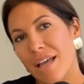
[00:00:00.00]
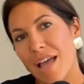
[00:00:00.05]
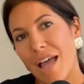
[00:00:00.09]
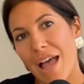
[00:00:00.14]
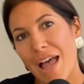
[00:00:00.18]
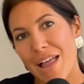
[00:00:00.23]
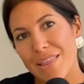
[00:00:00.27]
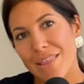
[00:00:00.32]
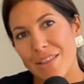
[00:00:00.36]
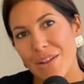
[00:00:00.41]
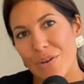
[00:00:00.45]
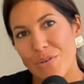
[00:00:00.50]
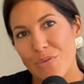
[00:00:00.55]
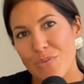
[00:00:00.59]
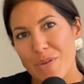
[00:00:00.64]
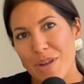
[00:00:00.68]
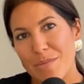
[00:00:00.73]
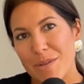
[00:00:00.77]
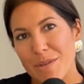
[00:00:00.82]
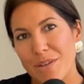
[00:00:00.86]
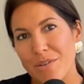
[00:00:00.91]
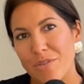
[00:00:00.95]
Hello,
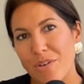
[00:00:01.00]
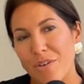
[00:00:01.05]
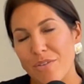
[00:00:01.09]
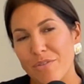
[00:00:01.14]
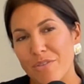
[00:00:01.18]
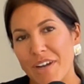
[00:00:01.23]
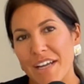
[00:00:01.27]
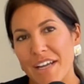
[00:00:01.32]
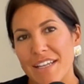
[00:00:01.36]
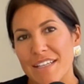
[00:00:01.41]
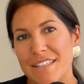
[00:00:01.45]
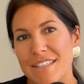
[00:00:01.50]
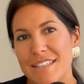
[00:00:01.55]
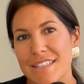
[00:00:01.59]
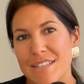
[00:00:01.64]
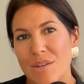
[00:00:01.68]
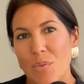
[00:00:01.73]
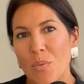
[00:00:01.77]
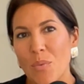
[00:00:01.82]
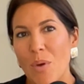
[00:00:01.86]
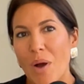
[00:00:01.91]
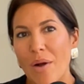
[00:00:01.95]
my beautiful friends.
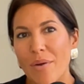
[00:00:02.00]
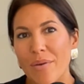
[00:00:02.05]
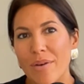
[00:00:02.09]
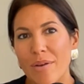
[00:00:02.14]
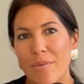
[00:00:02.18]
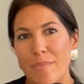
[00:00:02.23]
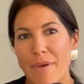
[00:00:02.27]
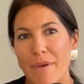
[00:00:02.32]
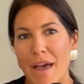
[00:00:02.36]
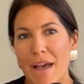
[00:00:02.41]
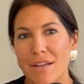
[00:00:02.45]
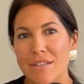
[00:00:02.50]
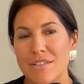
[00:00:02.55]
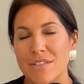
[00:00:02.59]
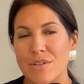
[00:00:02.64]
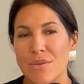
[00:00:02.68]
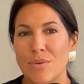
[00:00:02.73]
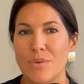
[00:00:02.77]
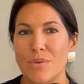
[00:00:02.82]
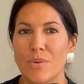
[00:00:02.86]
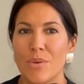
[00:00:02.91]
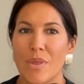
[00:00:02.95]
Welcome back
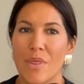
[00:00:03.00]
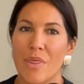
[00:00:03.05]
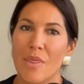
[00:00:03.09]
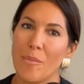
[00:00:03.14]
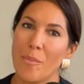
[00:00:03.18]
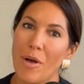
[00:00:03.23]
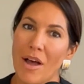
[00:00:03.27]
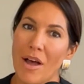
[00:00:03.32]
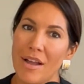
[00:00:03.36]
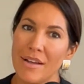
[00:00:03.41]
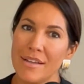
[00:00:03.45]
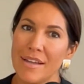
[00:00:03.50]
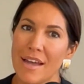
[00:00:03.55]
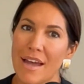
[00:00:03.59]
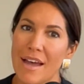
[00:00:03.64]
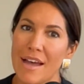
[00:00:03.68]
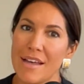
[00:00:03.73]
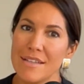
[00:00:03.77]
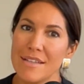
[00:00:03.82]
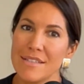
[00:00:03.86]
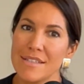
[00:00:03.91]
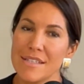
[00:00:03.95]
to the
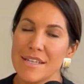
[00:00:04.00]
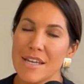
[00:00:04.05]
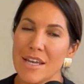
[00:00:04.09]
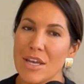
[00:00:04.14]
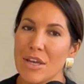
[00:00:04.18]
podcast.